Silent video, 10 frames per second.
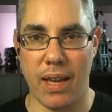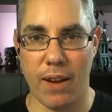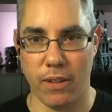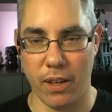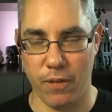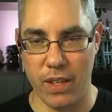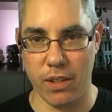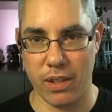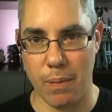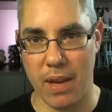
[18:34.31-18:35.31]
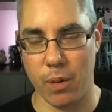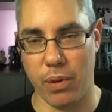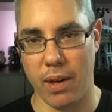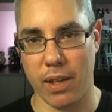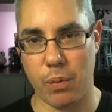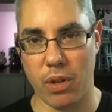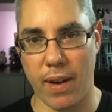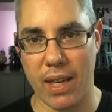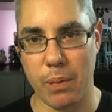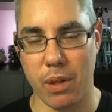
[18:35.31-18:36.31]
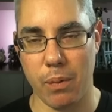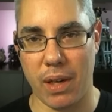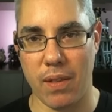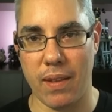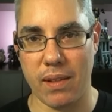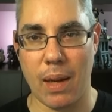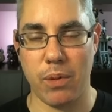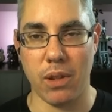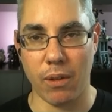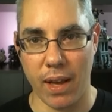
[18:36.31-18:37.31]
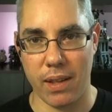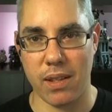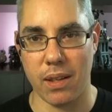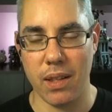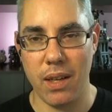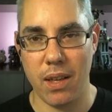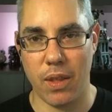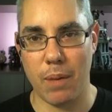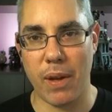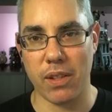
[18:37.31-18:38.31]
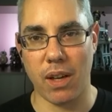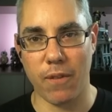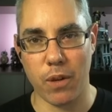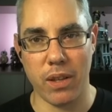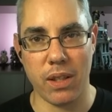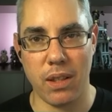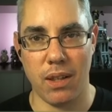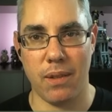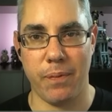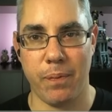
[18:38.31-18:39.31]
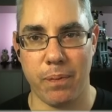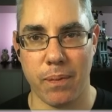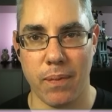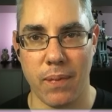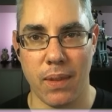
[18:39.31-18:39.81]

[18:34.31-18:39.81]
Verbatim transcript: and they have a lot of features that make the products more valuable. But I think that's absolutely right. It's the think about the software this year. Yeah.